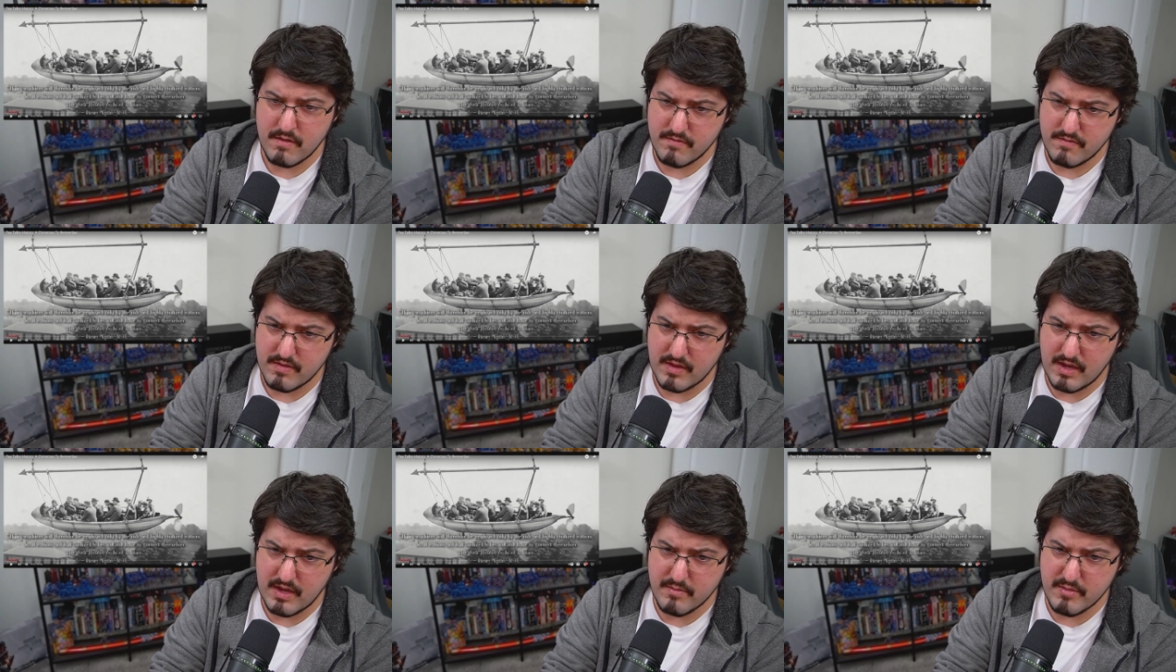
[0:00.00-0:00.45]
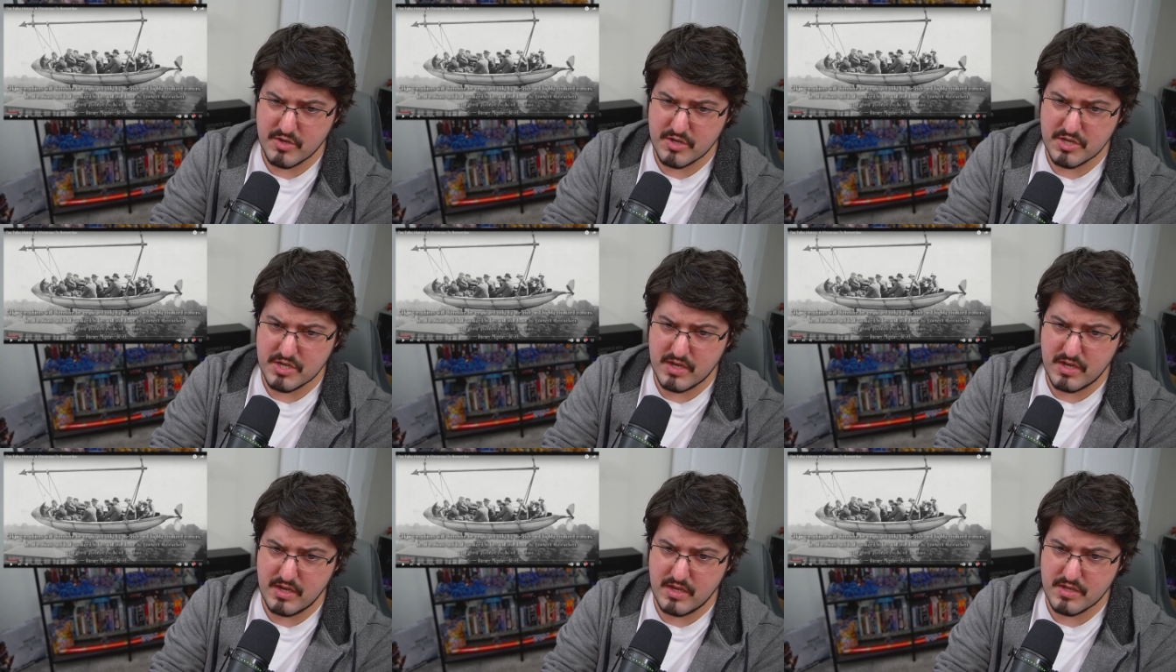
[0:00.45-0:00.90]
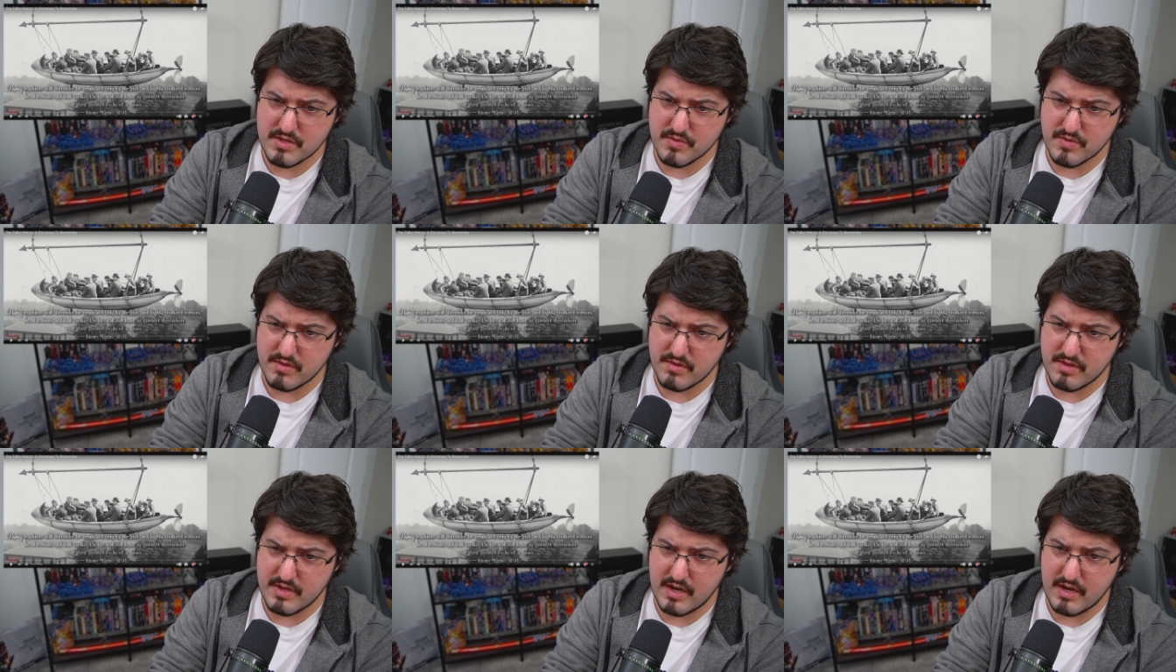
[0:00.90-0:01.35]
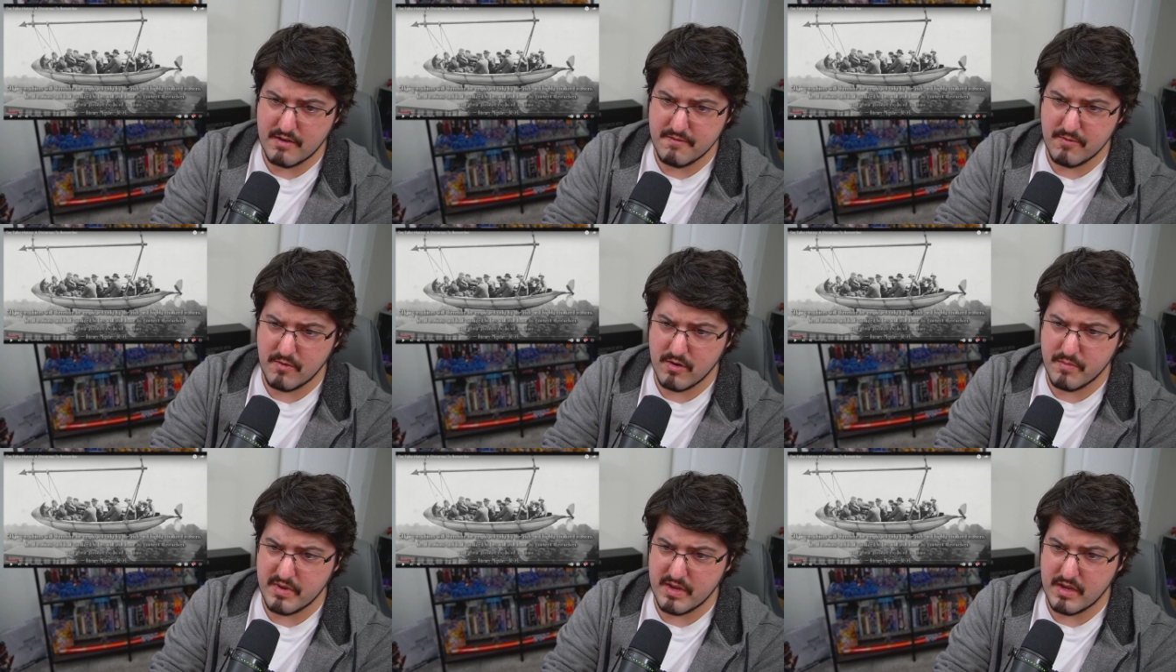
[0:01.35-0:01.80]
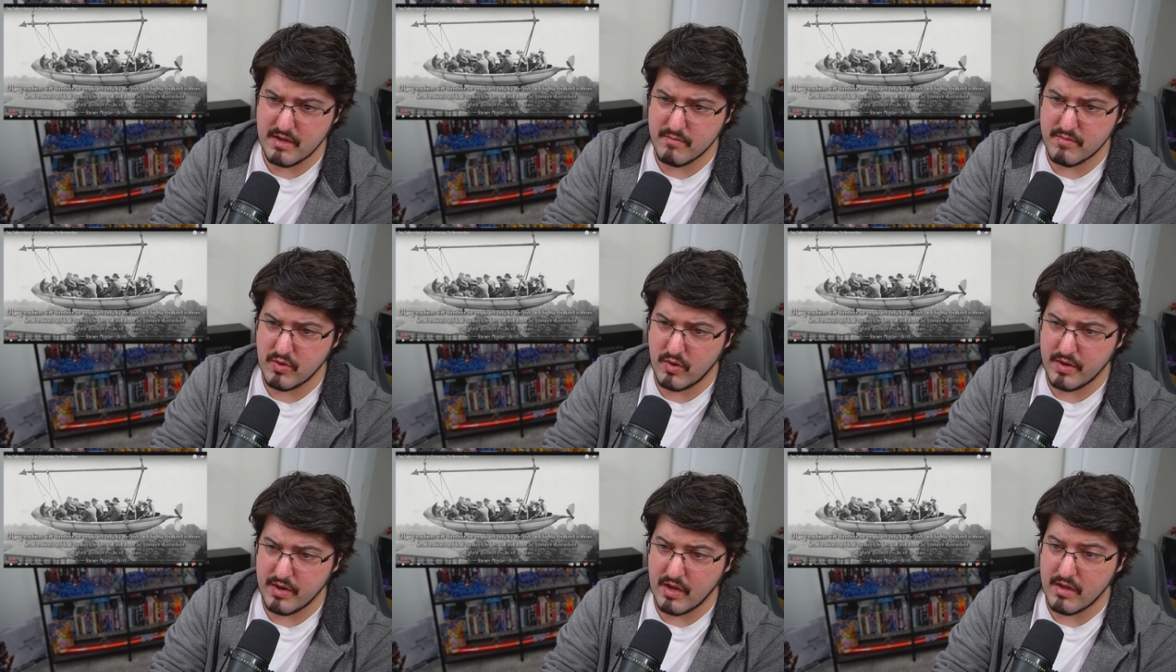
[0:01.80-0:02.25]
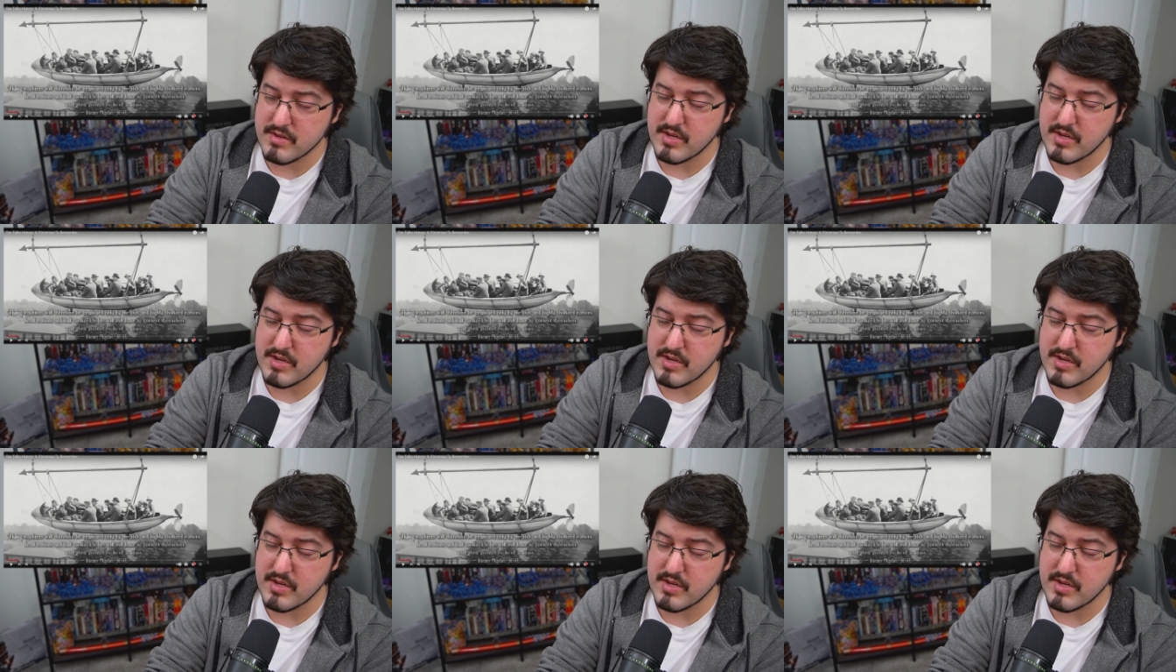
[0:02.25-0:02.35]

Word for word: Flying machines will therefore be employed.